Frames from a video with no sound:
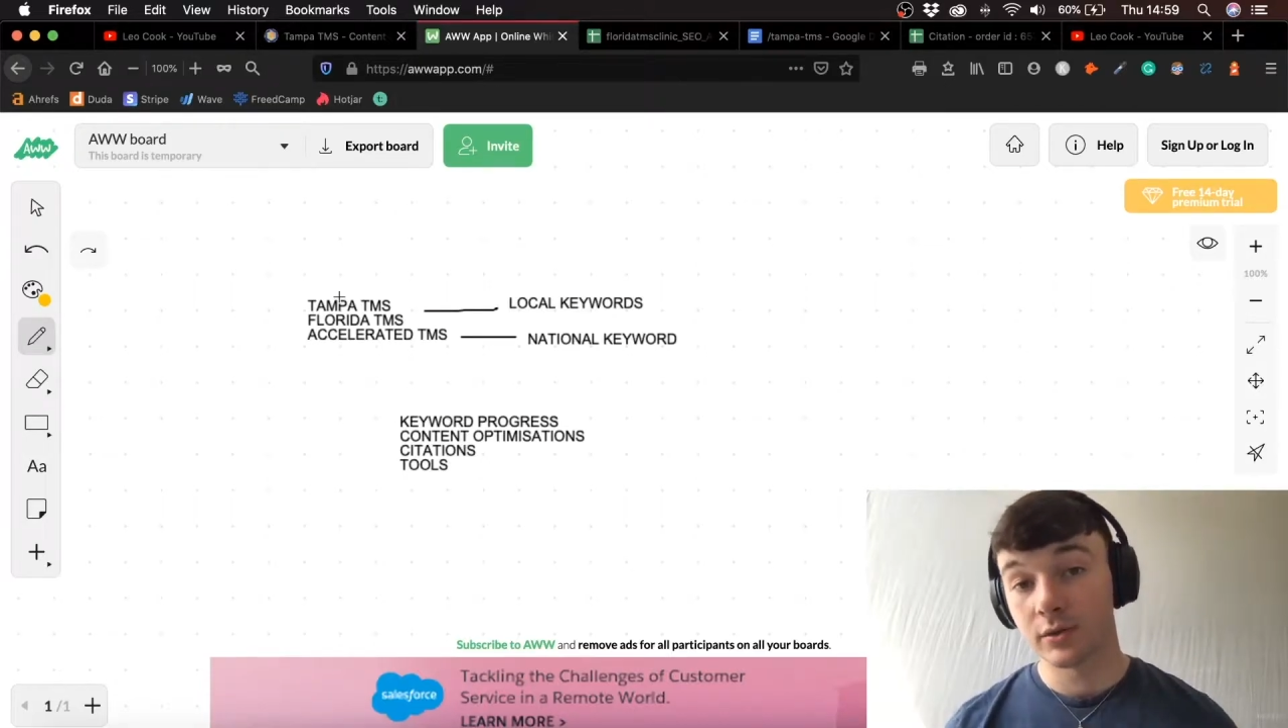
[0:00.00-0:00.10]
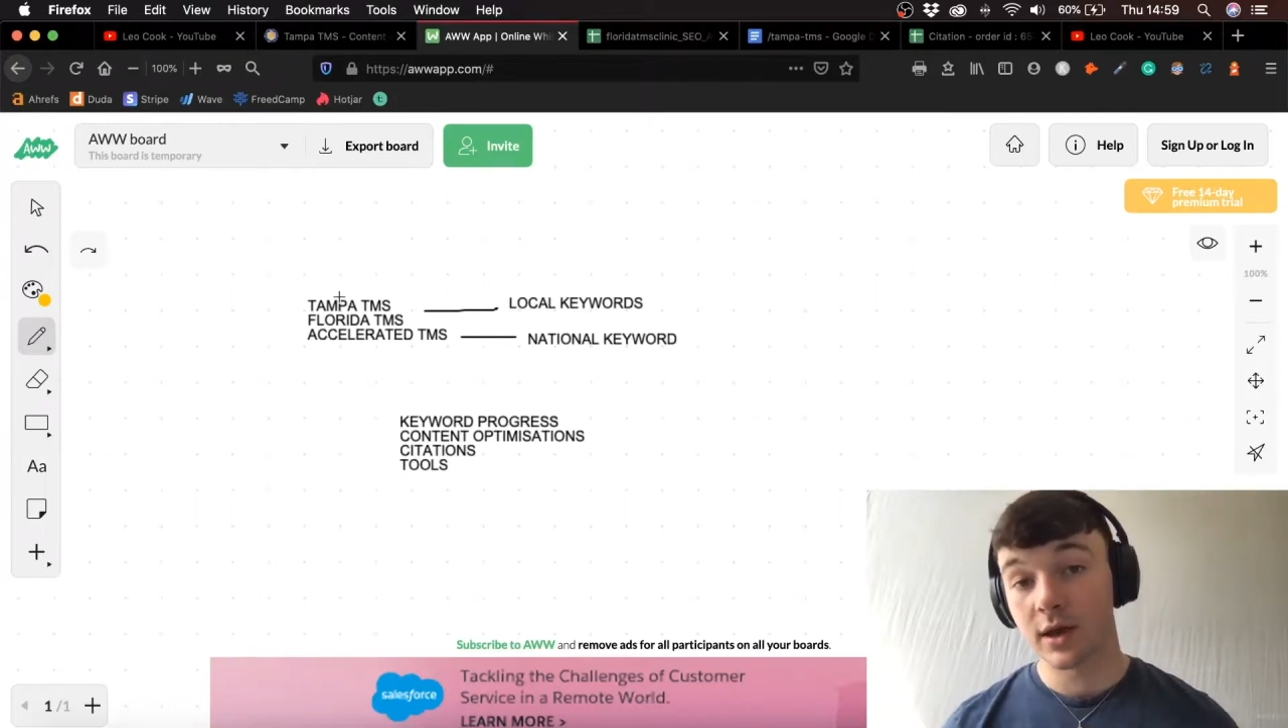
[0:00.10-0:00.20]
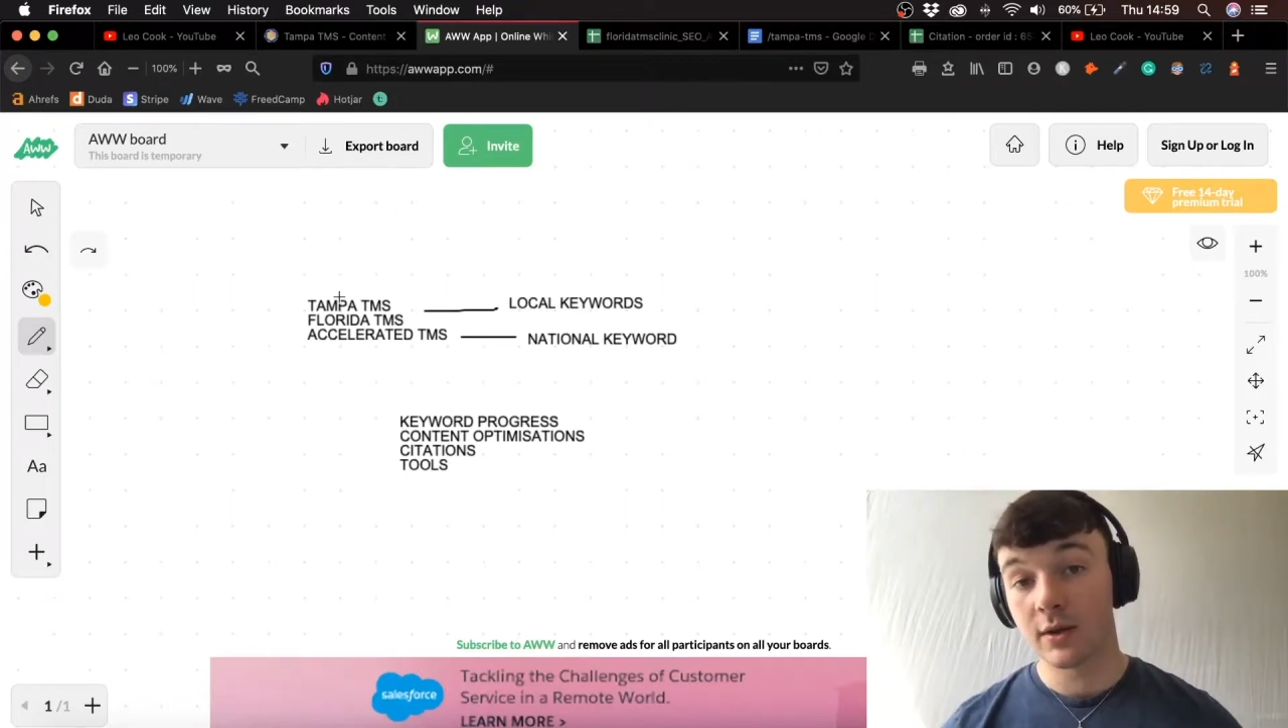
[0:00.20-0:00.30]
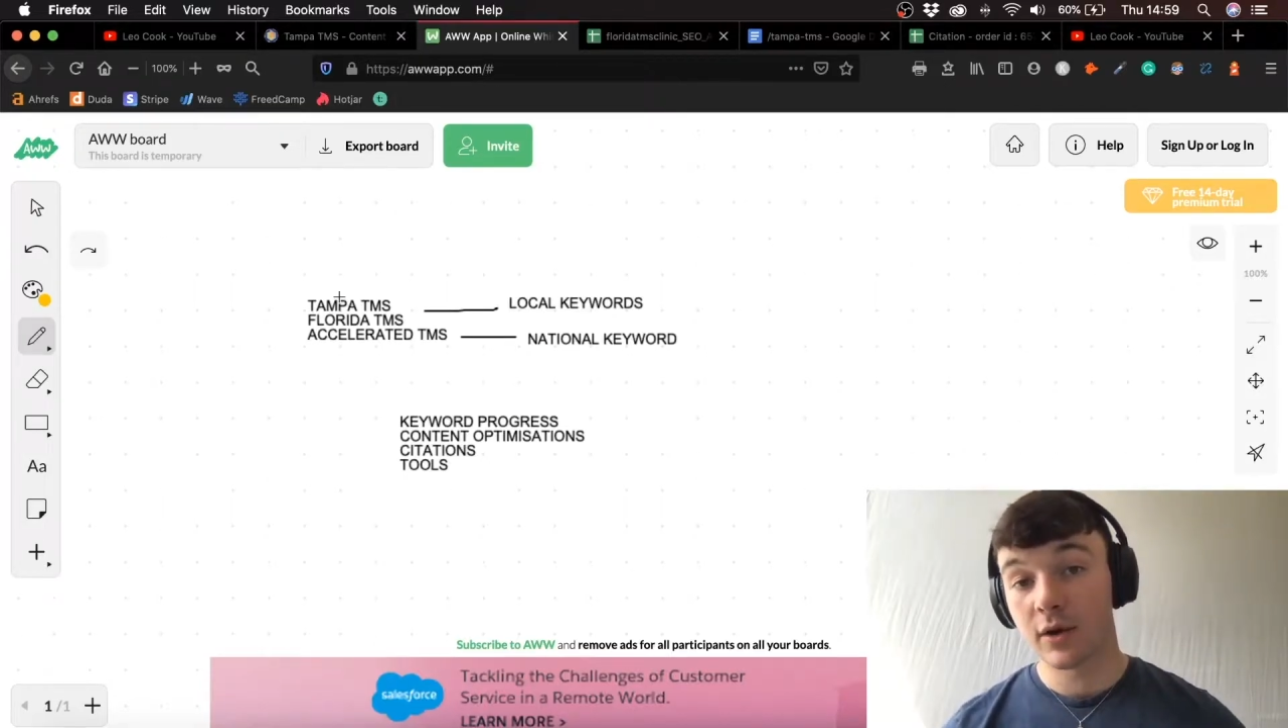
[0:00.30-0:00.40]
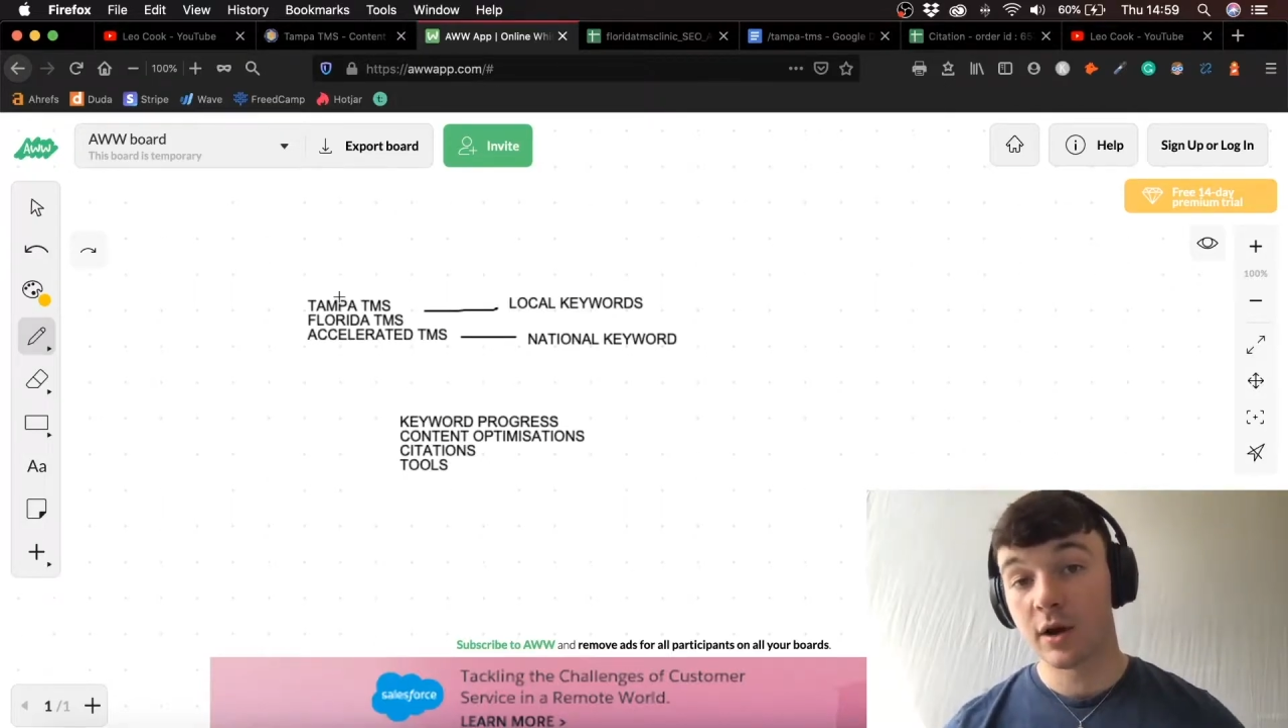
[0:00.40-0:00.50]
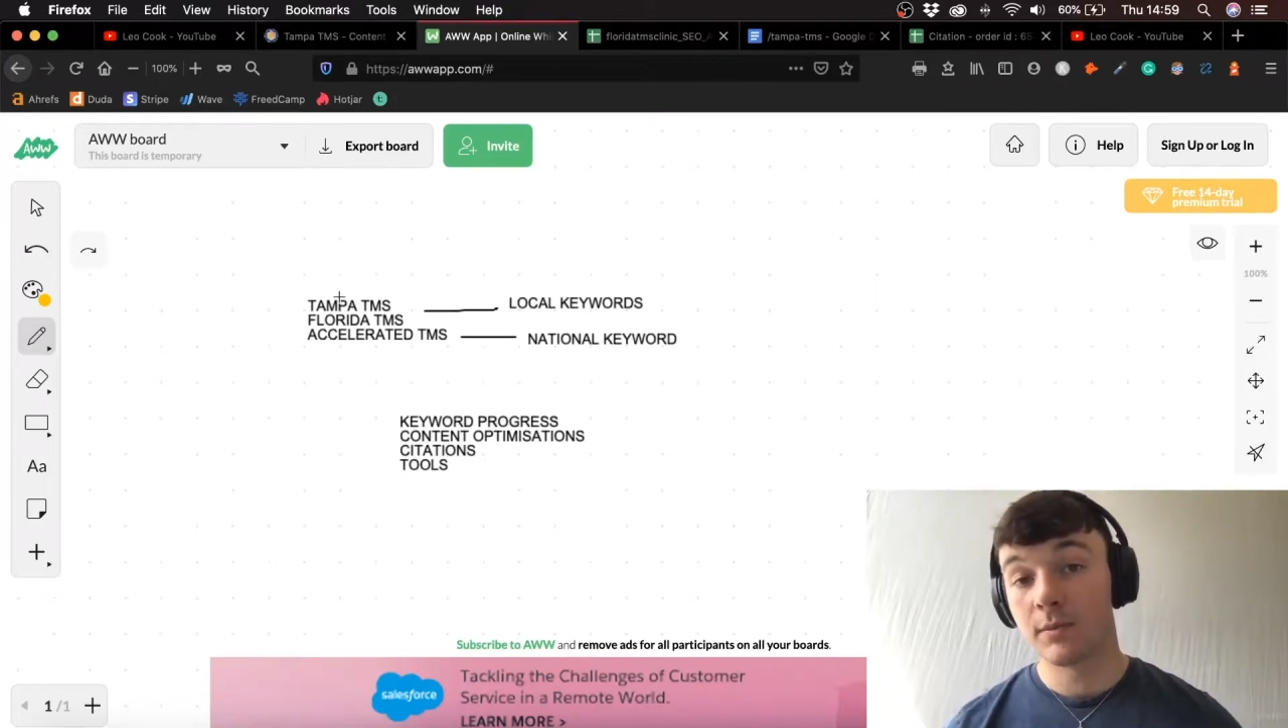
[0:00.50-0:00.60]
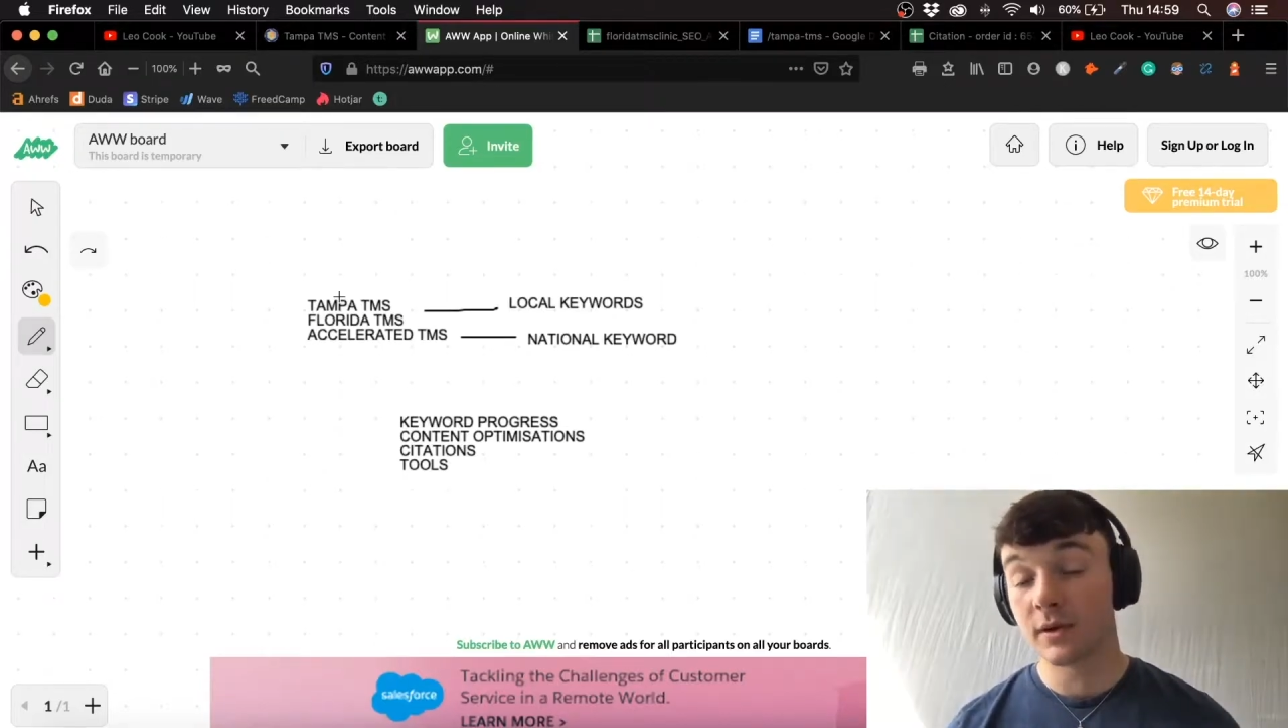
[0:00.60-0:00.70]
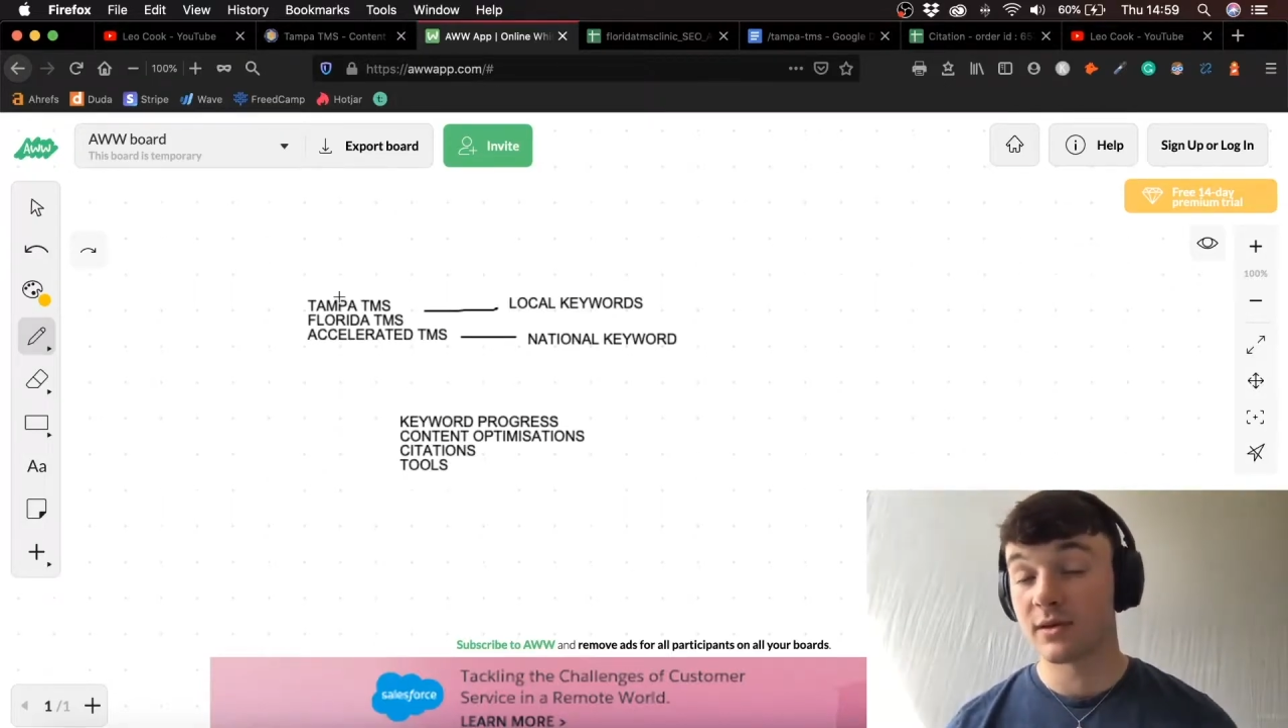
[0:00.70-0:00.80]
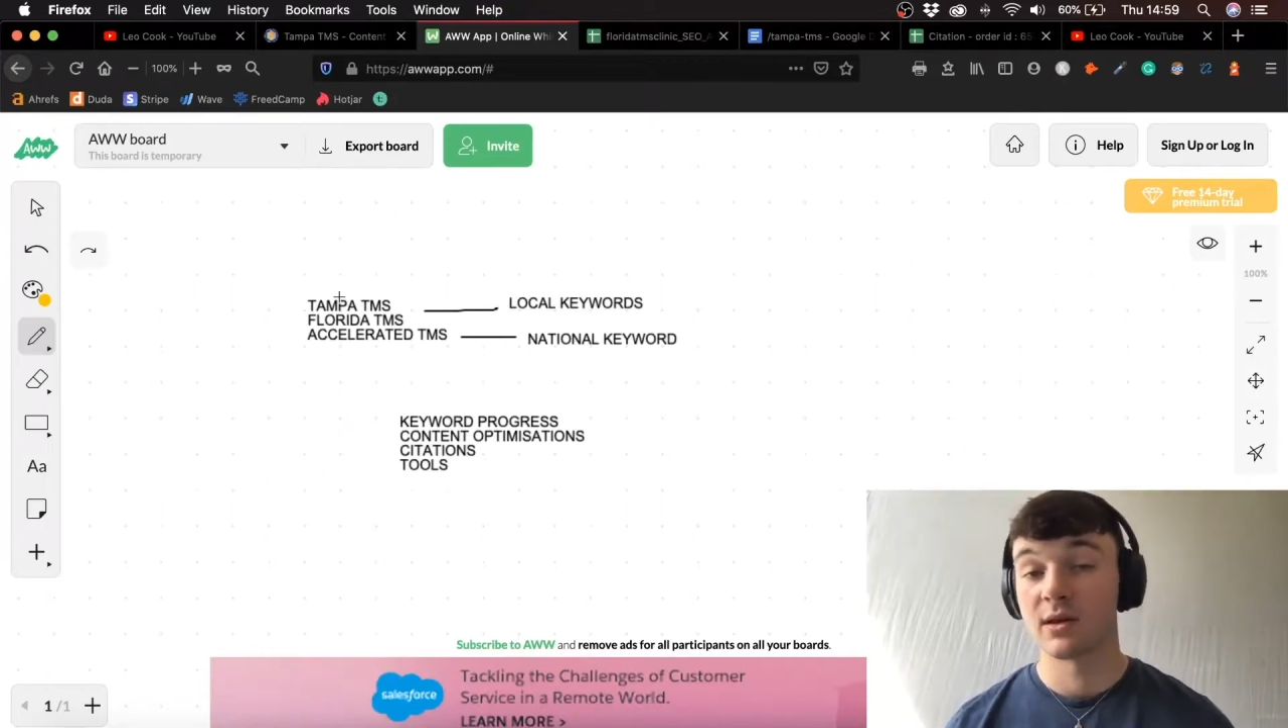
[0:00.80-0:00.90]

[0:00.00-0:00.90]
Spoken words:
keyword because